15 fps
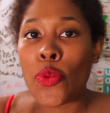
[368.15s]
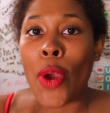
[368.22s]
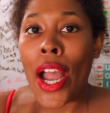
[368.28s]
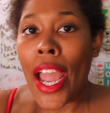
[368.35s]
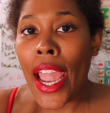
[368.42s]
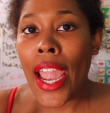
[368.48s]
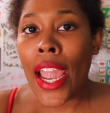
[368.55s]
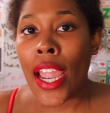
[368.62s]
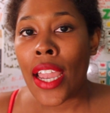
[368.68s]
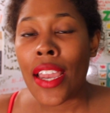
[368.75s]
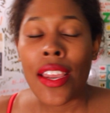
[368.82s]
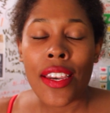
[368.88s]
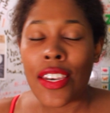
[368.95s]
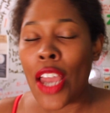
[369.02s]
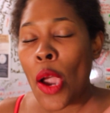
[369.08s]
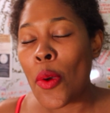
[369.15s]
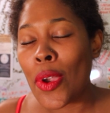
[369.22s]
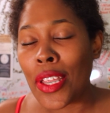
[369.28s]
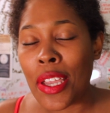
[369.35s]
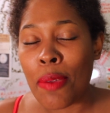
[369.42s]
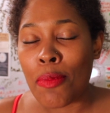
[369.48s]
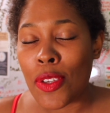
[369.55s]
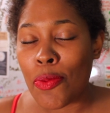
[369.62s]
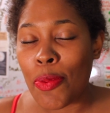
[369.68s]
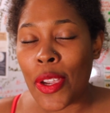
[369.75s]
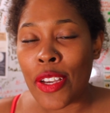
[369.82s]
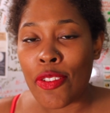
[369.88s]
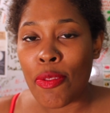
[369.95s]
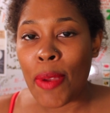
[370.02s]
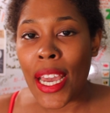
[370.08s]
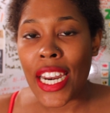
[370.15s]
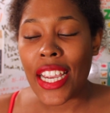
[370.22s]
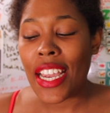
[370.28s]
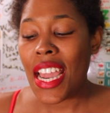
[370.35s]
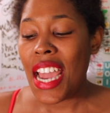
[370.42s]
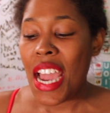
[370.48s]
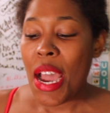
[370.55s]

right? Not really, I'm just being dramatic.